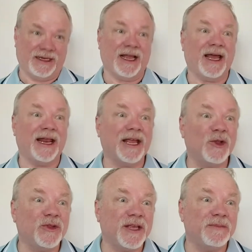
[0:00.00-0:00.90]
And I get
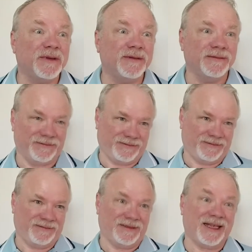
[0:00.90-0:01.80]
no tip.
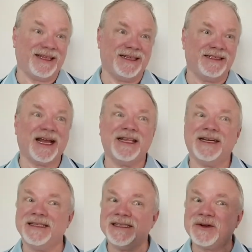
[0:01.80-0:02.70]
Nothing, nada,
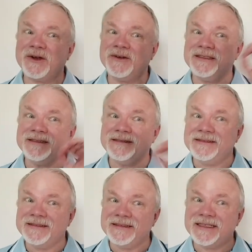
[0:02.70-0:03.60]
zero.
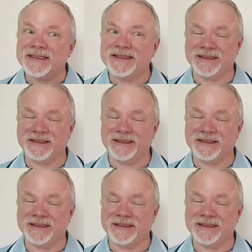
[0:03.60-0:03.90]
Zilch.